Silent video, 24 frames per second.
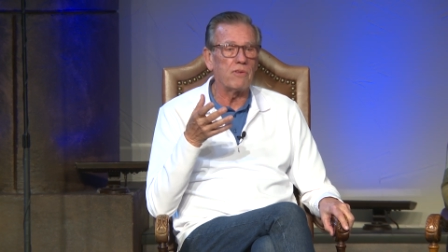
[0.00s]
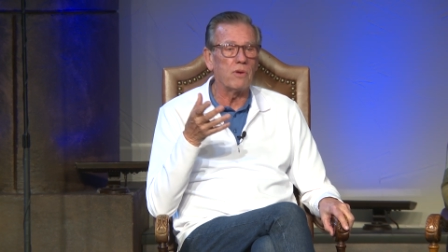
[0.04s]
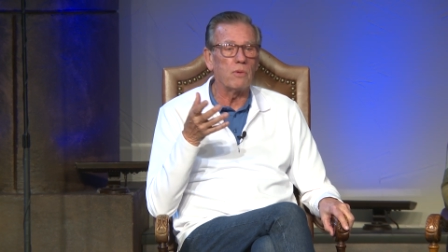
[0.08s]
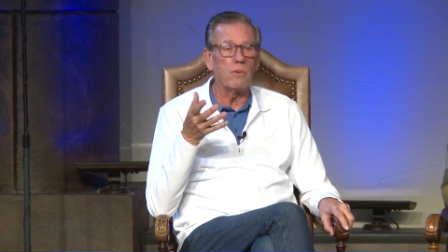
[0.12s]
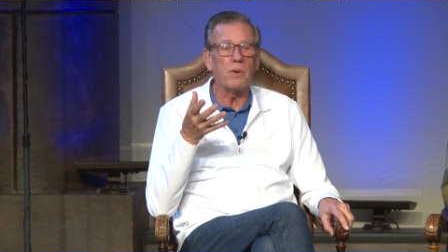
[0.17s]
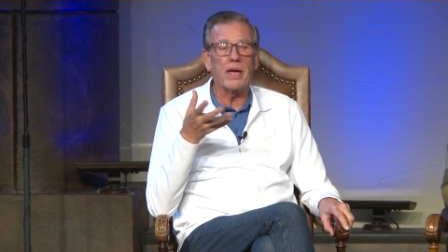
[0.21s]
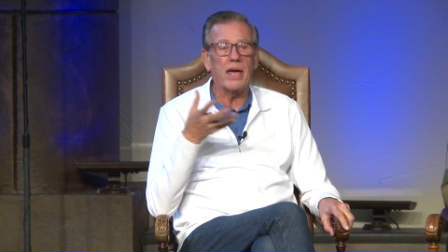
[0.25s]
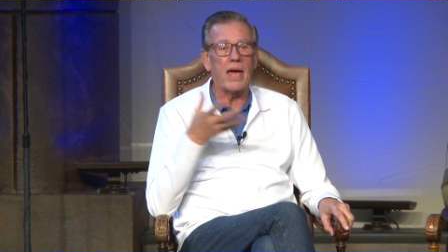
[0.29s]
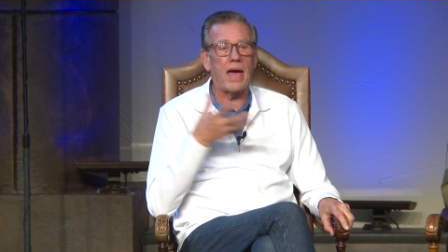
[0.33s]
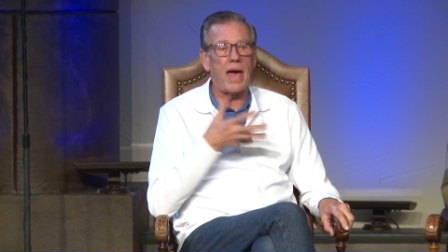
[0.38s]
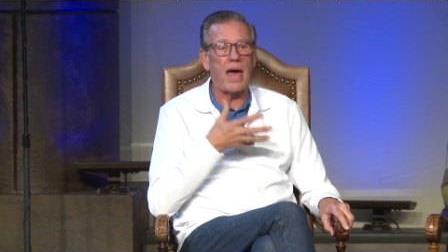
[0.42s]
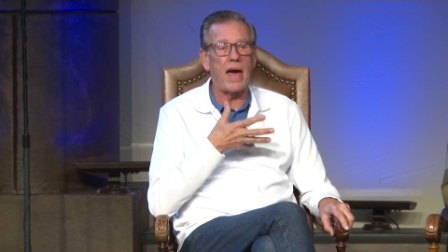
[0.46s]
Do
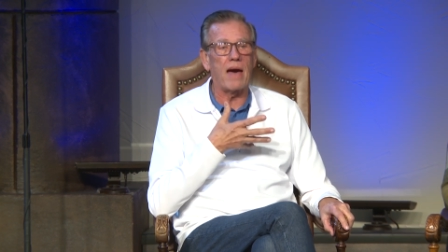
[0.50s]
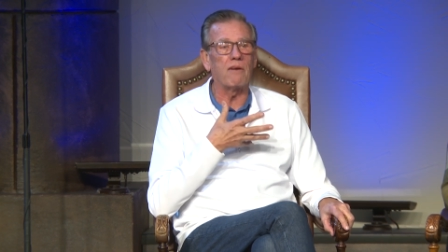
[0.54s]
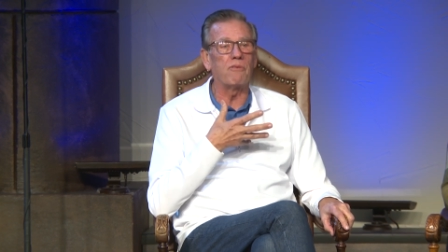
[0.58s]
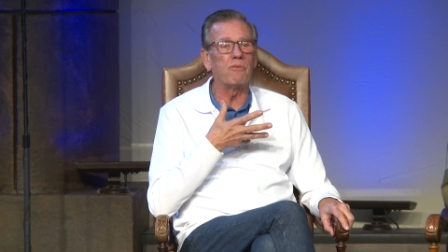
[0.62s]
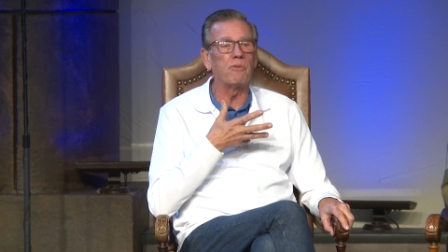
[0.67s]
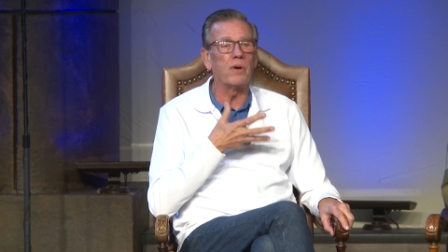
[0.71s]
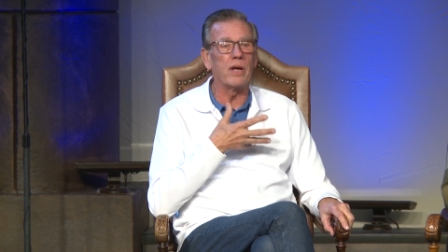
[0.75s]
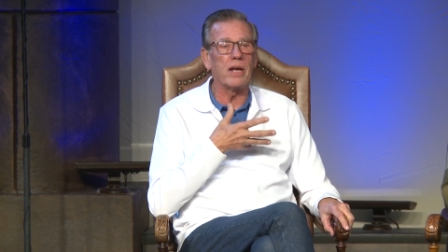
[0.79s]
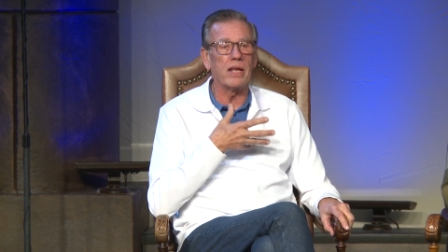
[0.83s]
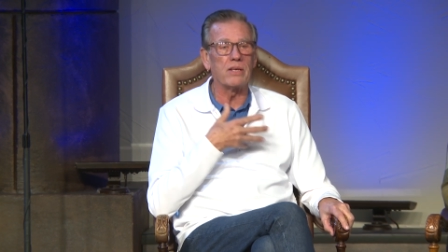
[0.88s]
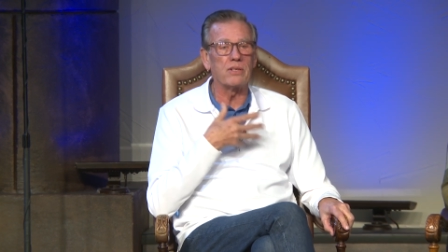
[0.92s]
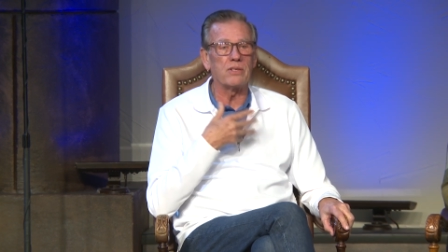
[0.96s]
we
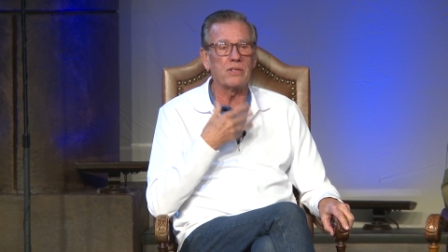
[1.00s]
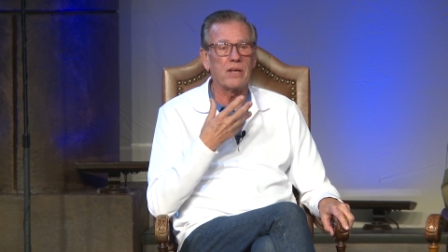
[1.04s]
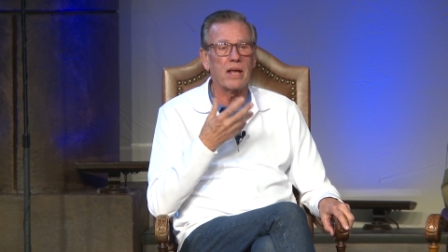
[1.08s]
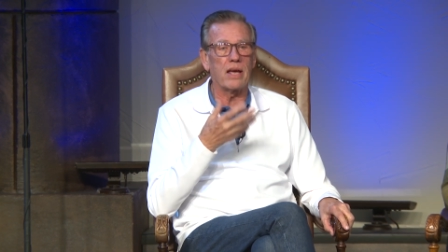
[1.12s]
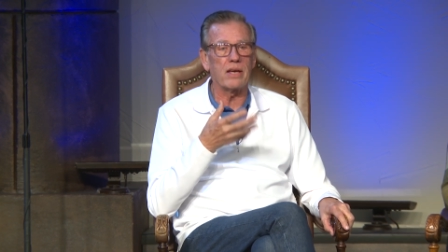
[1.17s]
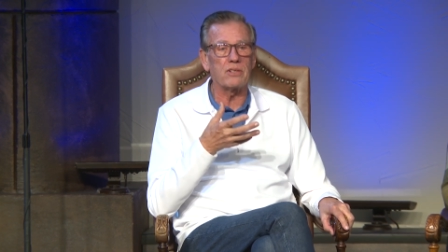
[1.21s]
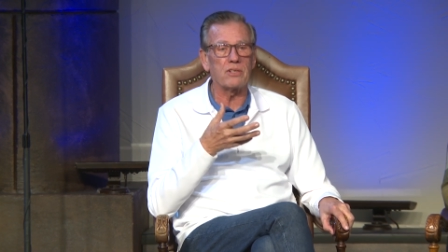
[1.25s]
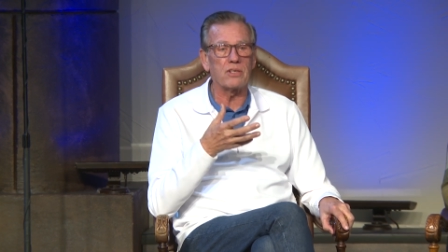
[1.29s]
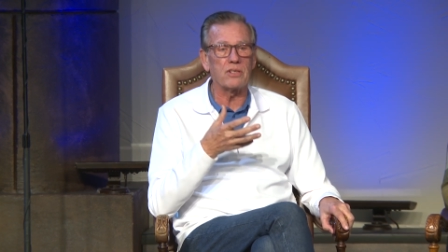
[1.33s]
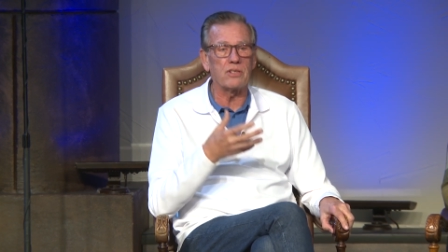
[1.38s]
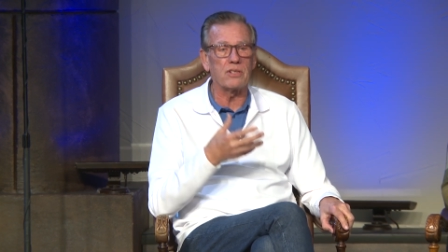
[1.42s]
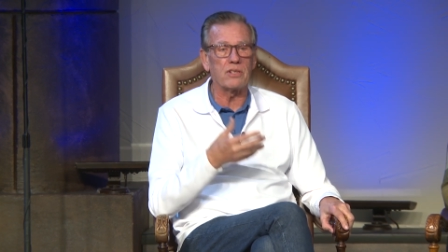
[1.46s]
have what is
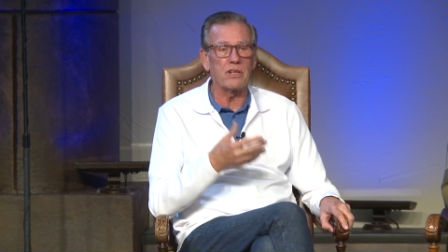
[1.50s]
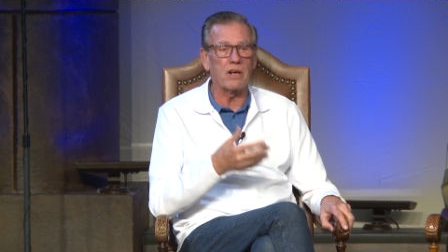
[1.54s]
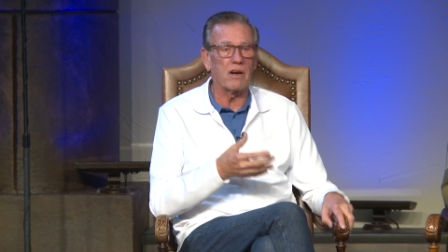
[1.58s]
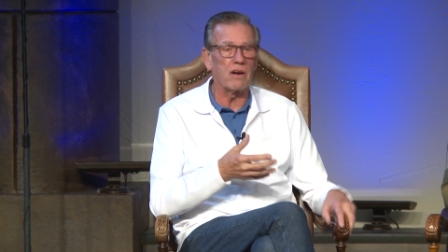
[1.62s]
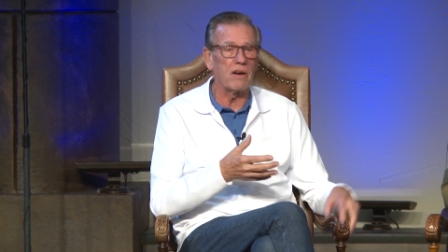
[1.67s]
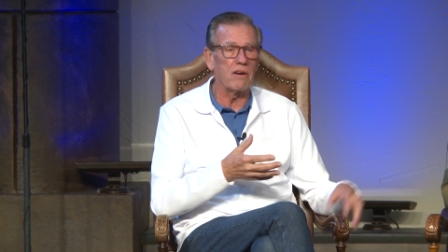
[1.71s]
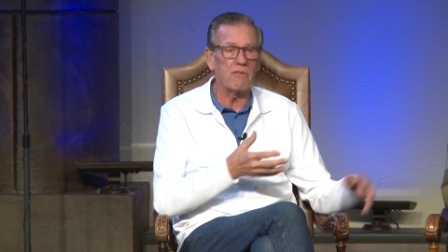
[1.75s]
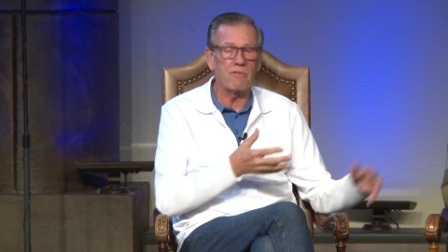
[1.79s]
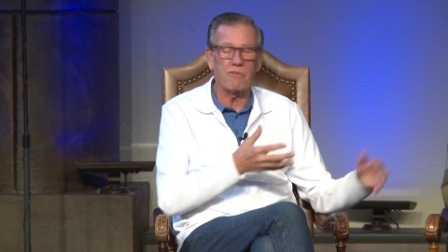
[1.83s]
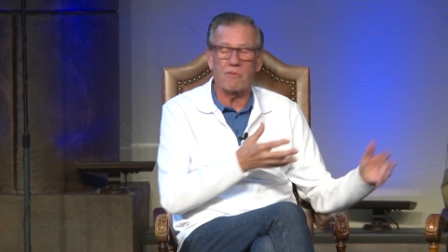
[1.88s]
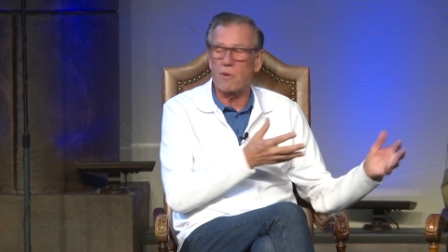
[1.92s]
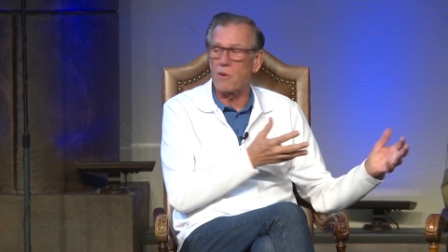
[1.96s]

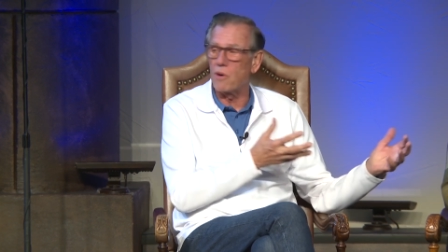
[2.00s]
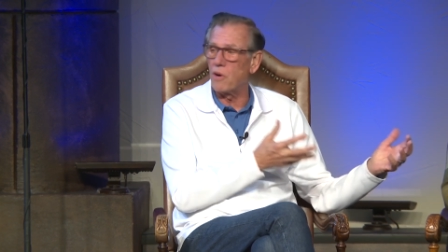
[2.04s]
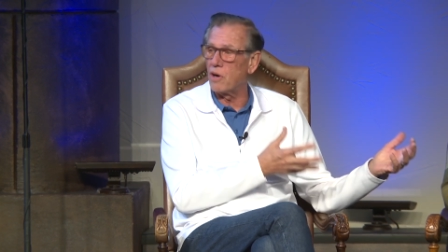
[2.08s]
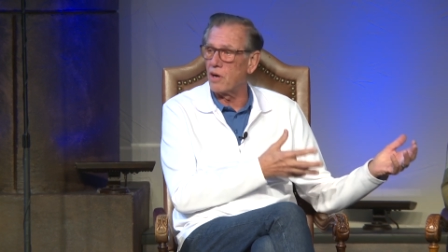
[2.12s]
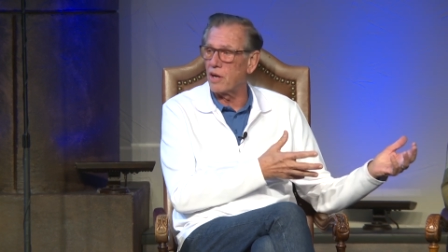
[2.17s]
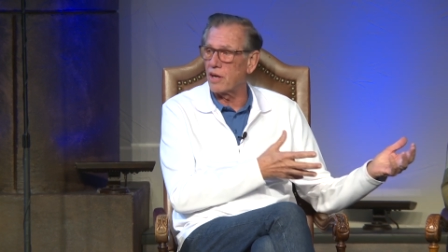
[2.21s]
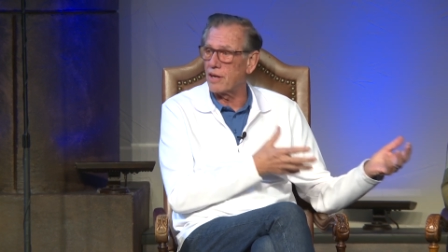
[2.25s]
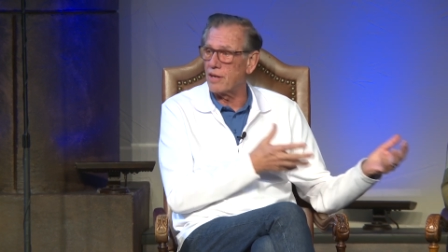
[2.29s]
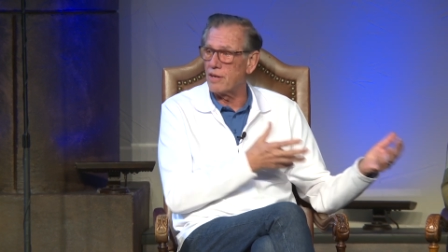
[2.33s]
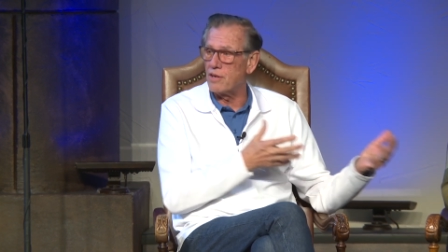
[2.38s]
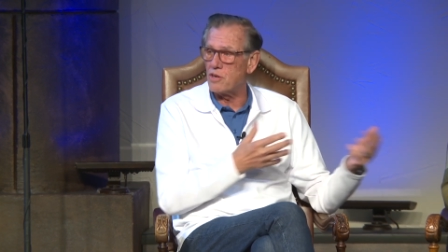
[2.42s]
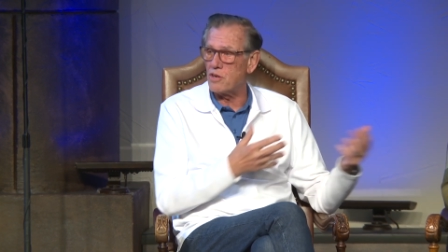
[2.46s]
necessary for her
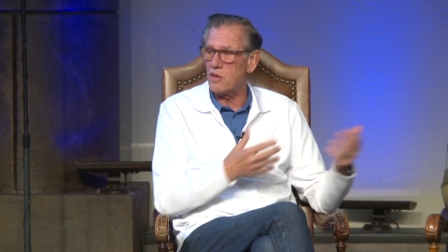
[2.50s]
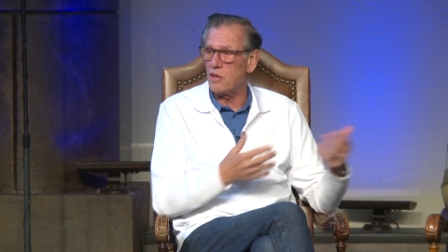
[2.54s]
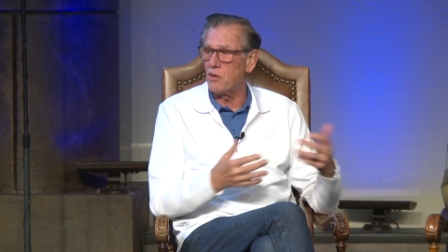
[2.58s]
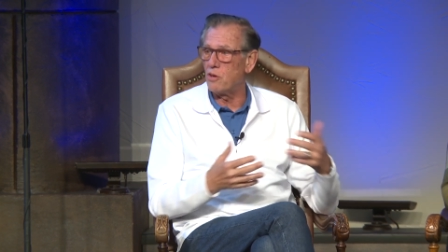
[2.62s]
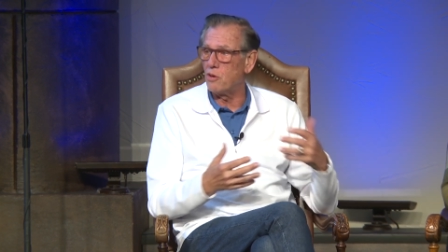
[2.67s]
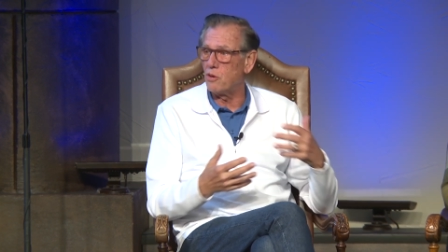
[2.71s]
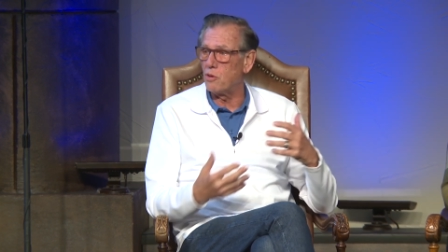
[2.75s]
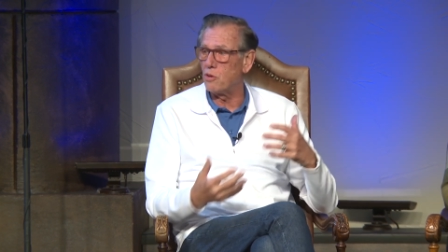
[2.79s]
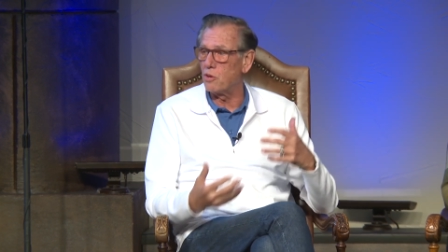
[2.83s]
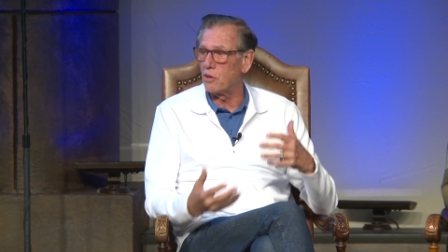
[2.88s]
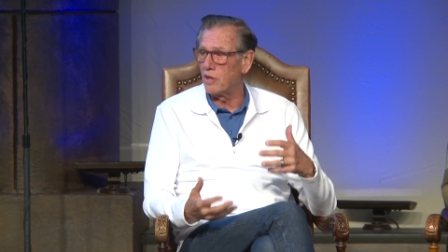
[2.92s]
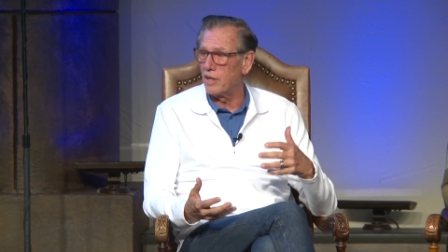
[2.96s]
to
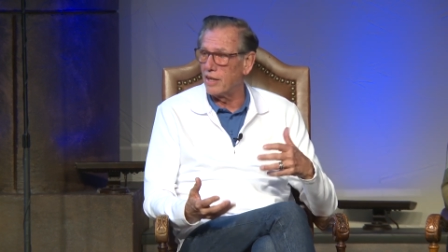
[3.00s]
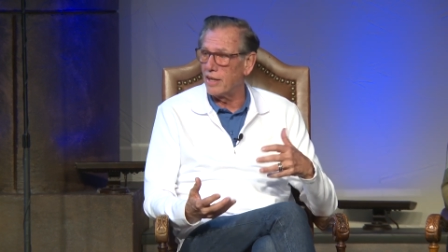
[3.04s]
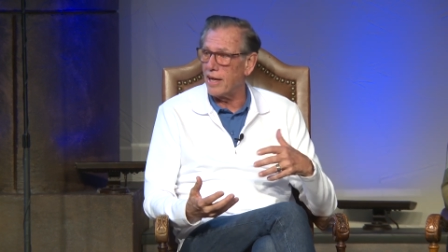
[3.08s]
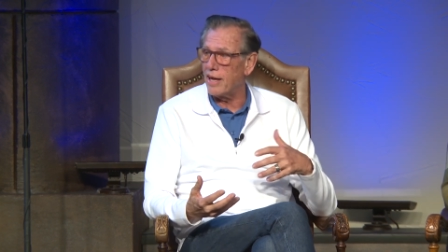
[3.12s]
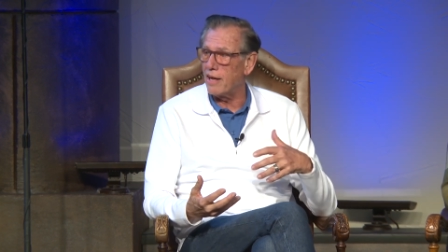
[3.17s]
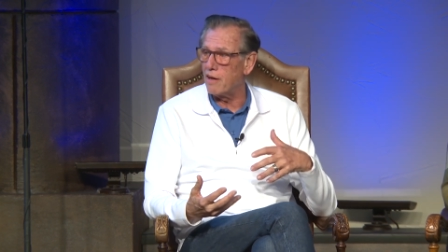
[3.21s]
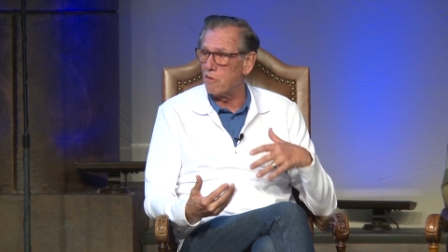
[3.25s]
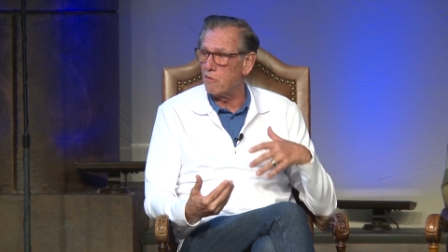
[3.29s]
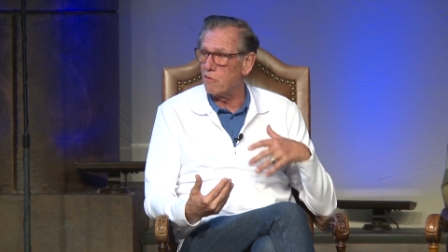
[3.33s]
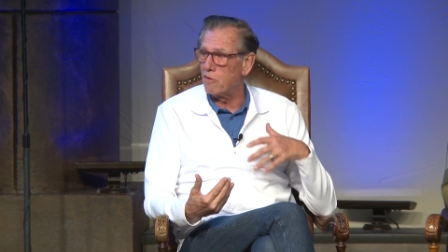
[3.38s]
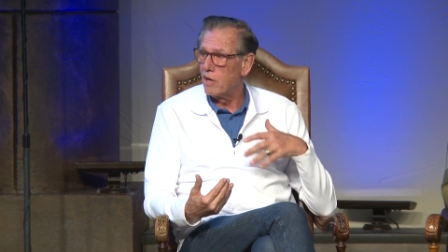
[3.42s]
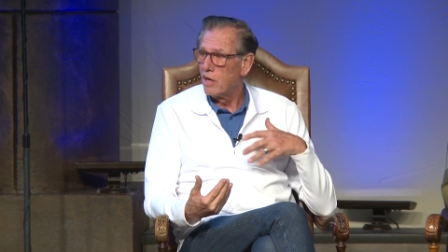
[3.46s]
continue to
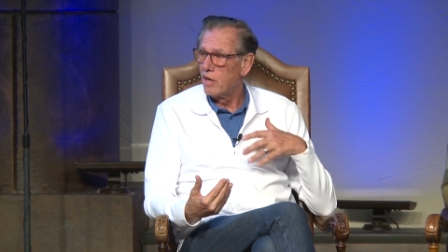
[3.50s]
live